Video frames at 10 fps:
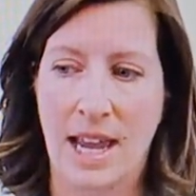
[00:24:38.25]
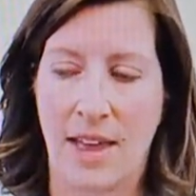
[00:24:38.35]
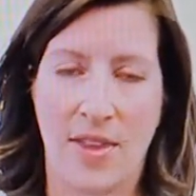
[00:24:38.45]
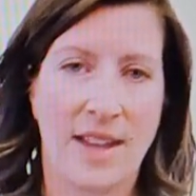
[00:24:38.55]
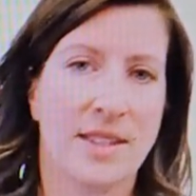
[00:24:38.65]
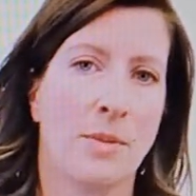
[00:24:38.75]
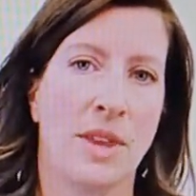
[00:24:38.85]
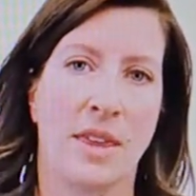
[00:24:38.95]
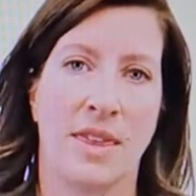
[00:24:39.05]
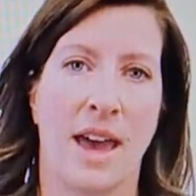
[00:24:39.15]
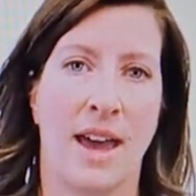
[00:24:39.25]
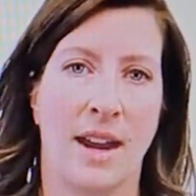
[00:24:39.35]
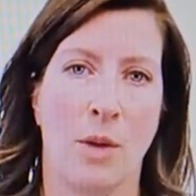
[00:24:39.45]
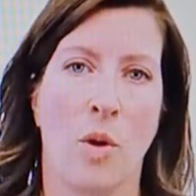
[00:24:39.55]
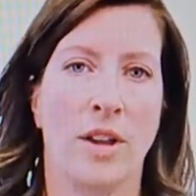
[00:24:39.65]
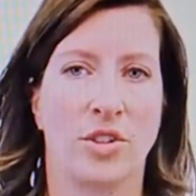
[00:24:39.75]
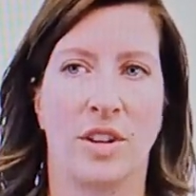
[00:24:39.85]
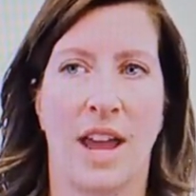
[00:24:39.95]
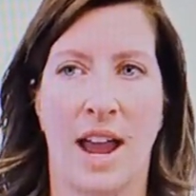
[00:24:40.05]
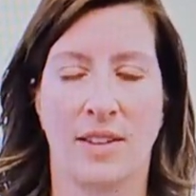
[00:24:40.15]
And that's something that I want
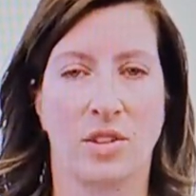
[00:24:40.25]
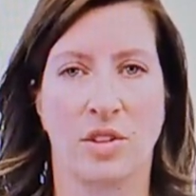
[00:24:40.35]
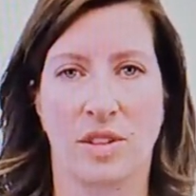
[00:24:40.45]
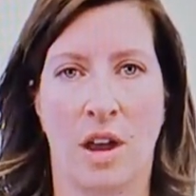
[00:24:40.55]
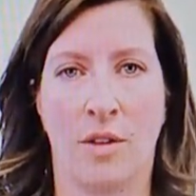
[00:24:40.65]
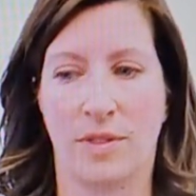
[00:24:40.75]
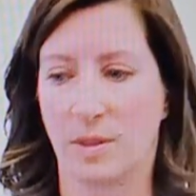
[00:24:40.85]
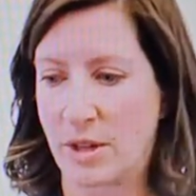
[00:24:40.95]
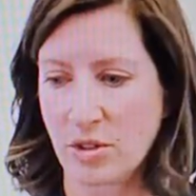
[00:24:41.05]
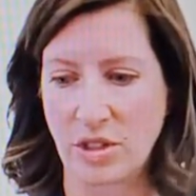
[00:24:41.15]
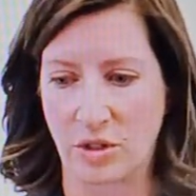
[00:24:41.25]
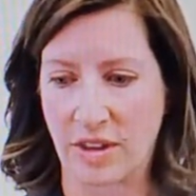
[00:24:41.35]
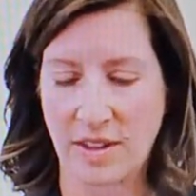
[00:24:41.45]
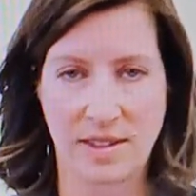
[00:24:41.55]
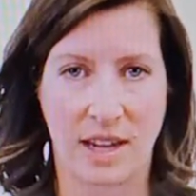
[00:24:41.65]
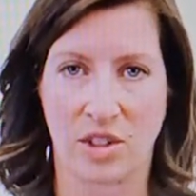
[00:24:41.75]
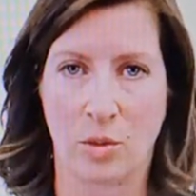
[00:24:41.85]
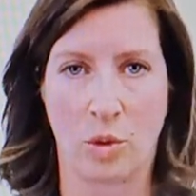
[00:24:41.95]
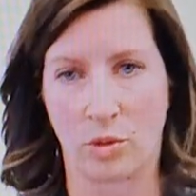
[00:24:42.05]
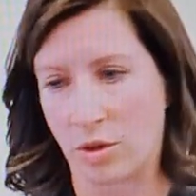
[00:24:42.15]
you to ask yourself, especially during this
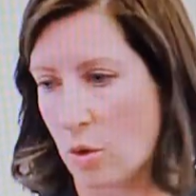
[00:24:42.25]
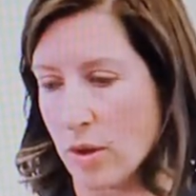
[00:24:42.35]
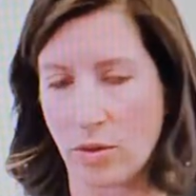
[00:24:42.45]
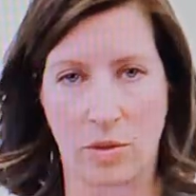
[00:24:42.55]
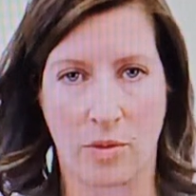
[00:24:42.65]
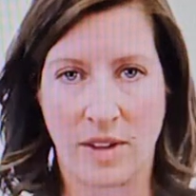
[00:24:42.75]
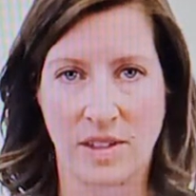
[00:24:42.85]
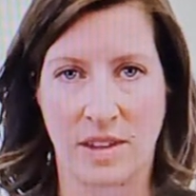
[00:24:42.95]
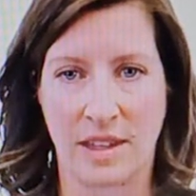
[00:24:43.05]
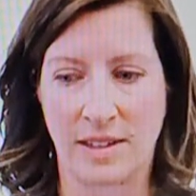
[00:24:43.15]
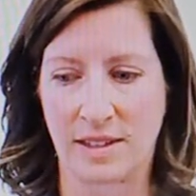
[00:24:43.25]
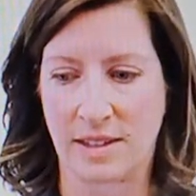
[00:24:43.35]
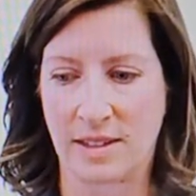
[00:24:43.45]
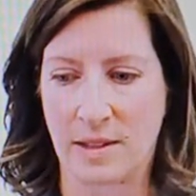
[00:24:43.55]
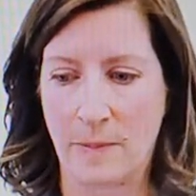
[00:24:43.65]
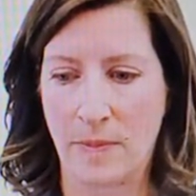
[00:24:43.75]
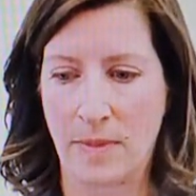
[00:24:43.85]
section when we're going through the rest of these, is,